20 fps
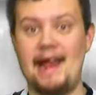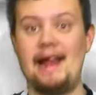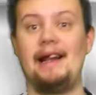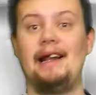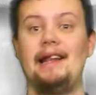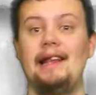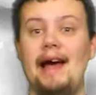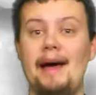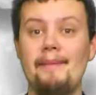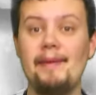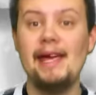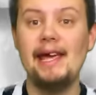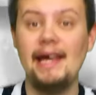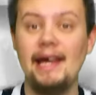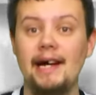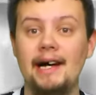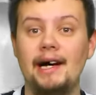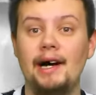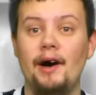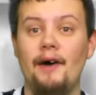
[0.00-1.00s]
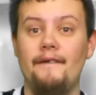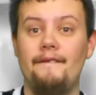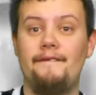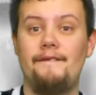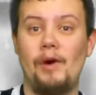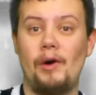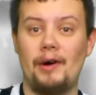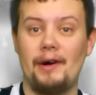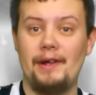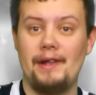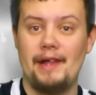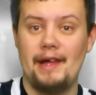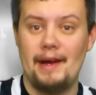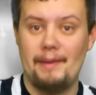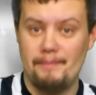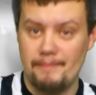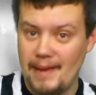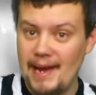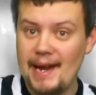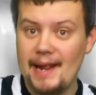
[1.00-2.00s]
a Lemmy for
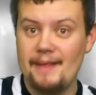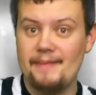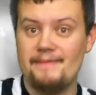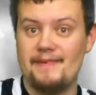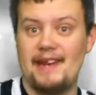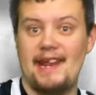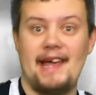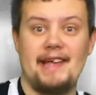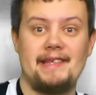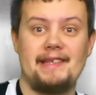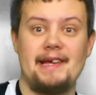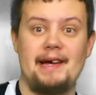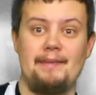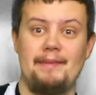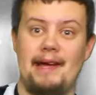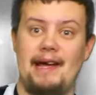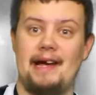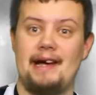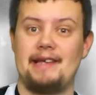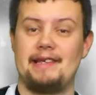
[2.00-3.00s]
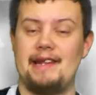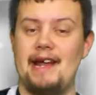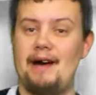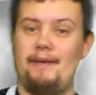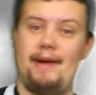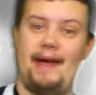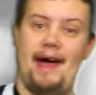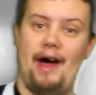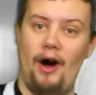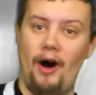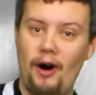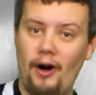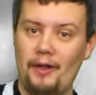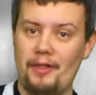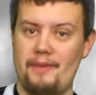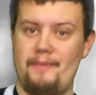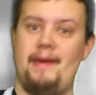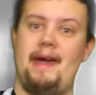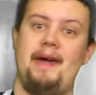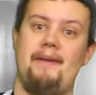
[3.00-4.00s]
meeting Vanessa, because now we got
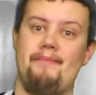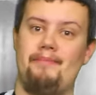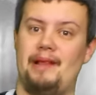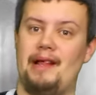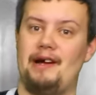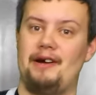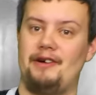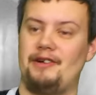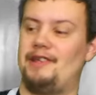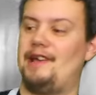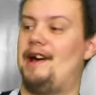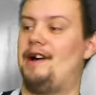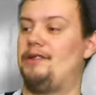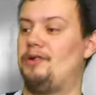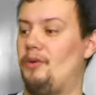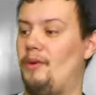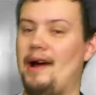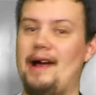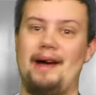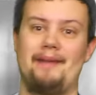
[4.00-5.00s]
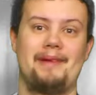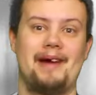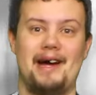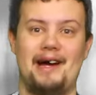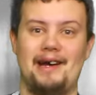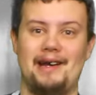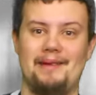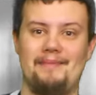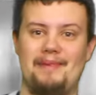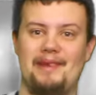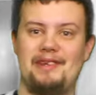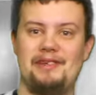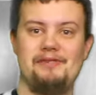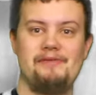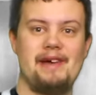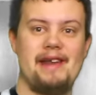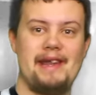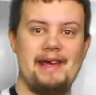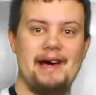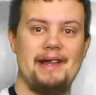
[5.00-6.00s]
all the main players out of the way. I'm not going to
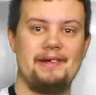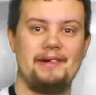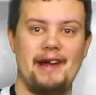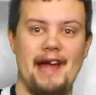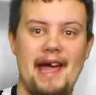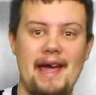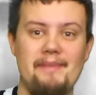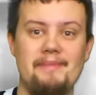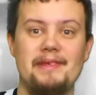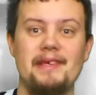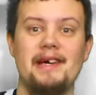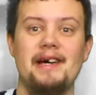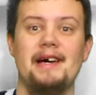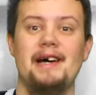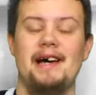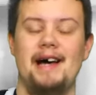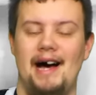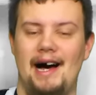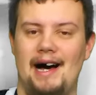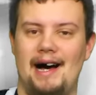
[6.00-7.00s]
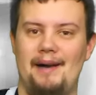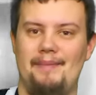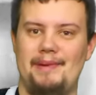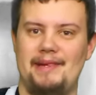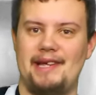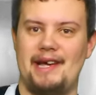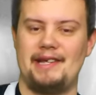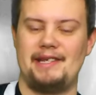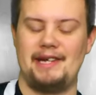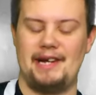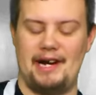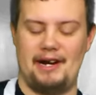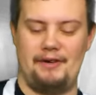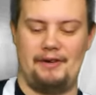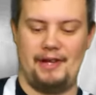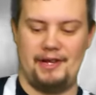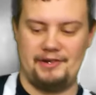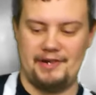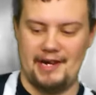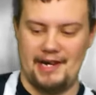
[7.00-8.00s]
do any other names. Besides here,
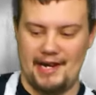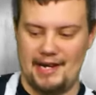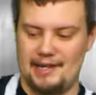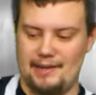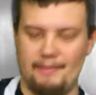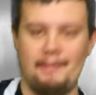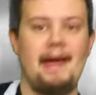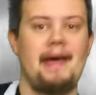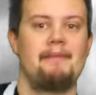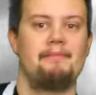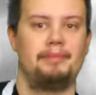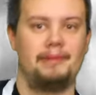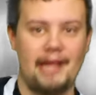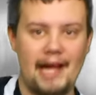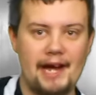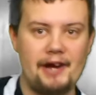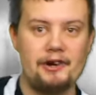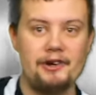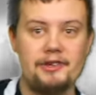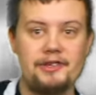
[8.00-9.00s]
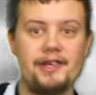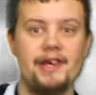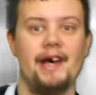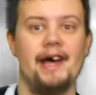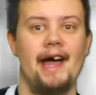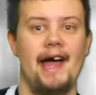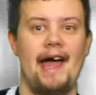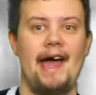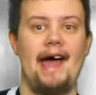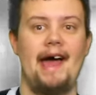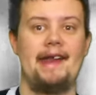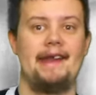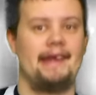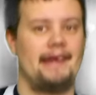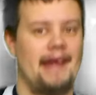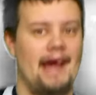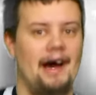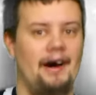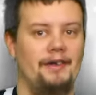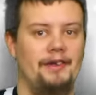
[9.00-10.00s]
I only try to get the main players,
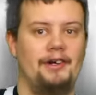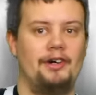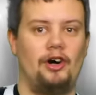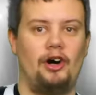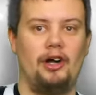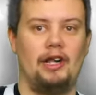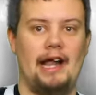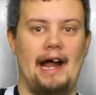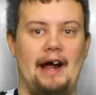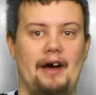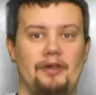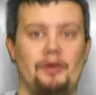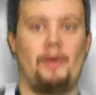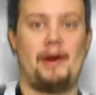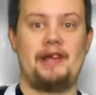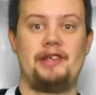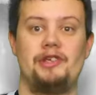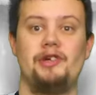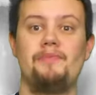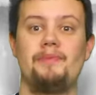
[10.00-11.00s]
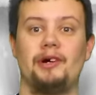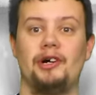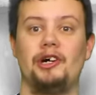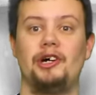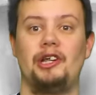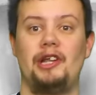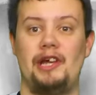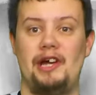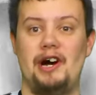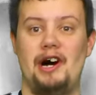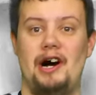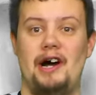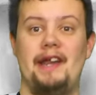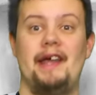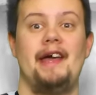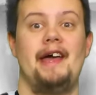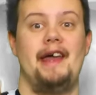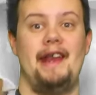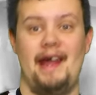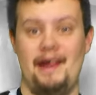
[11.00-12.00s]
and now they're all out of the way super early on,
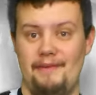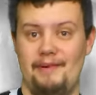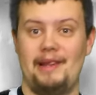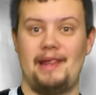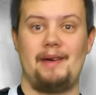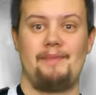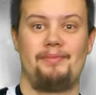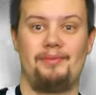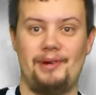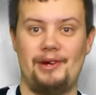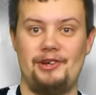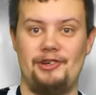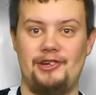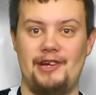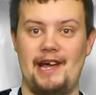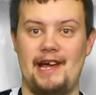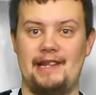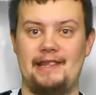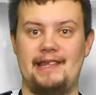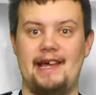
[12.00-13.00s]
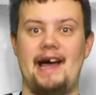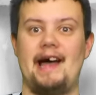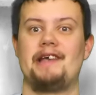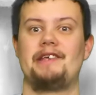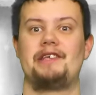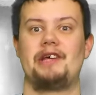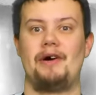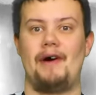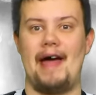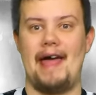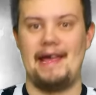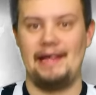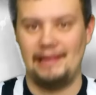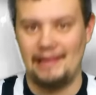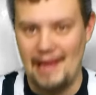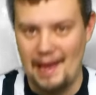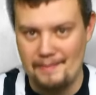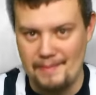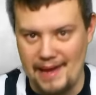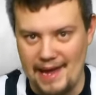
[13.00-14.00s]
and I really appreciate that, so a
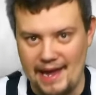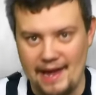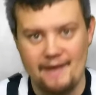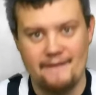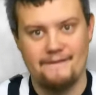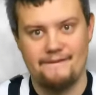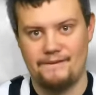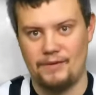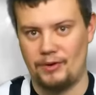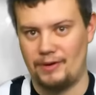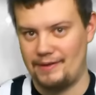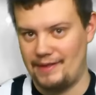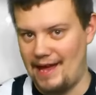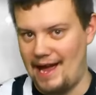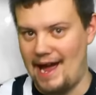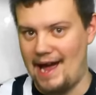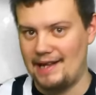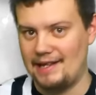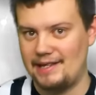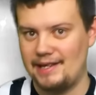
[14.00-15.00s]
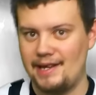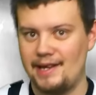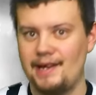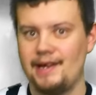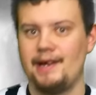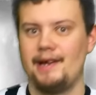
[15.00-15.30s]
Lemmy for that.